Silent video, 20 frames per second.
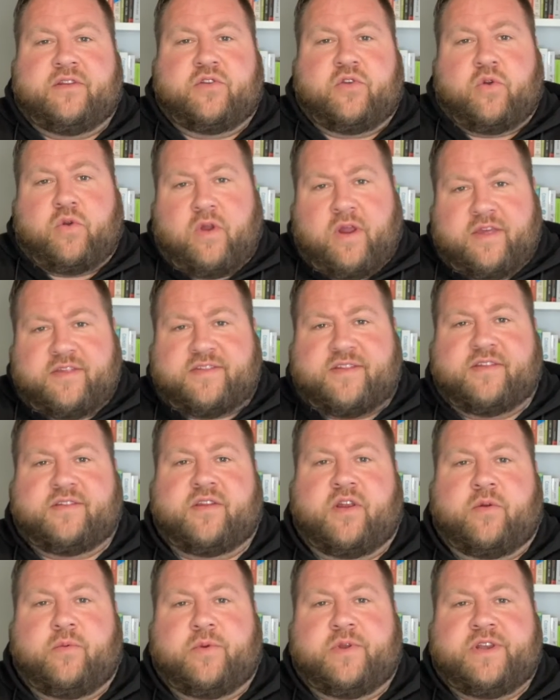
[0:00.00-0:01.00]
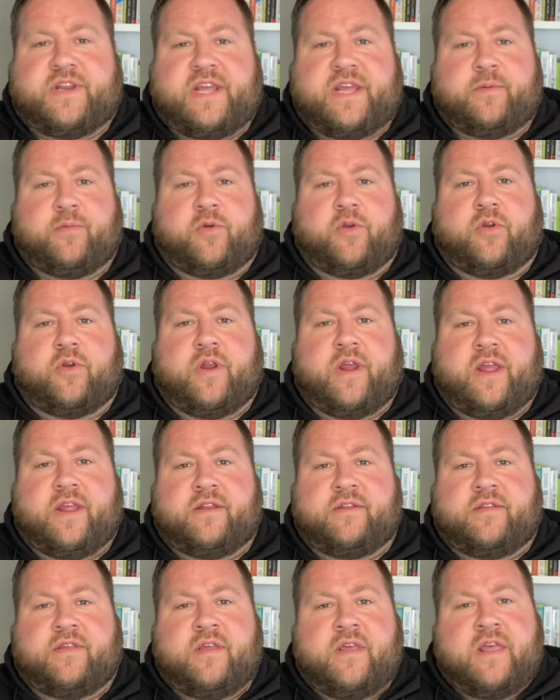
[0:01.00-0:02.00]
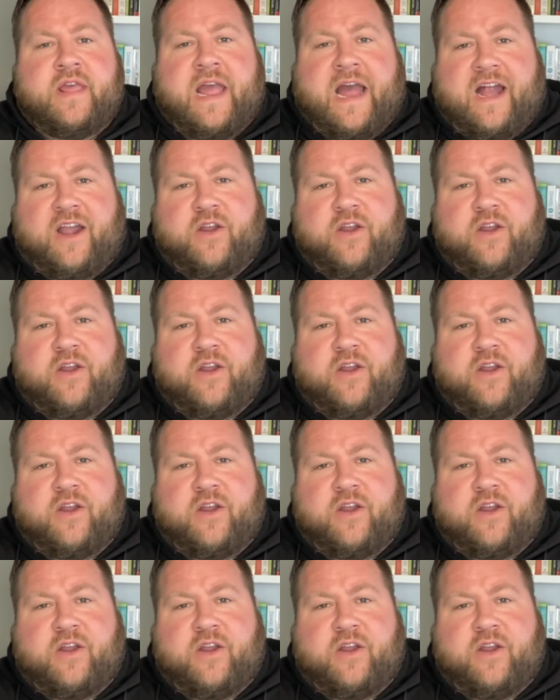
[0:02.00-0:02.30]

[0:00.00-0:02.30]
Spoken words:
Christ as our Redeemer, and how